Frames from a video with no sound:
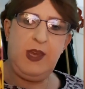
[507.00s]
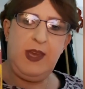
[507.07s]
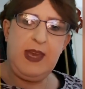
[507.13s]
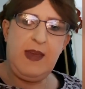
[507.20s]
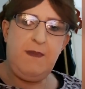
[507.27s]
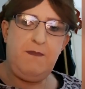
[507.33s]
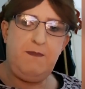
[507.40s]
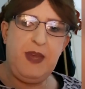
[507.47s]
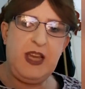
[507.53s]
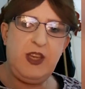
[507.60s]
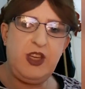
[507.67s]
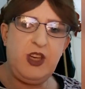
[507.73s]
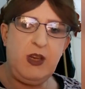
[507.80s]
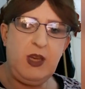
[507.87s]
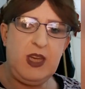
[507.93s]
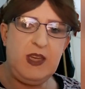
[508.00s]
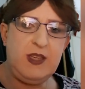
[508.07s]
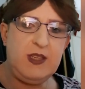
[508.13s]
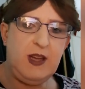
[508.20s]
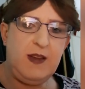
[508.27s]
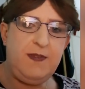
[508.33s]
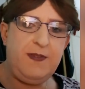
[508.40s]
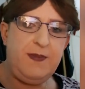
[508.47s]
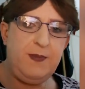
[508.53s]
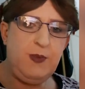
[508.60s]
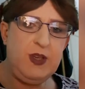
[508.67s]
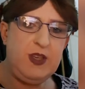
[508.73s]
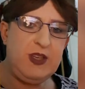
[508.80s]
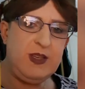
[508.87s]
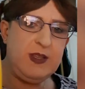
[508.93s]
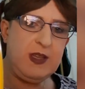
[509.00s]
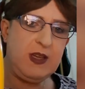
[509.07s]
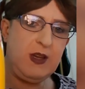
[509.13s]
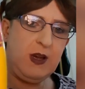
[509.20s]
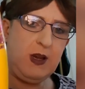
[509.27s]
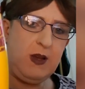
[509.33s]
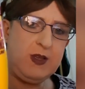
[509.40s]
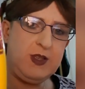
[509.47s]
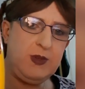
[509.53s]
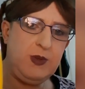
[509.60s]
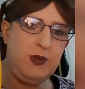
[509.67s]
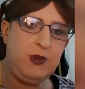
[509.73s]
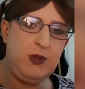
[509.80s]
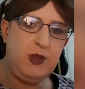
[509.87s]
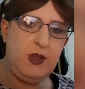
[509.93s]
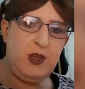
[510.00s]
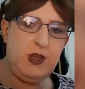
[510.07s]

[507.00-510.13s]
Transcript: can get big chunky stuff, which is the Colossal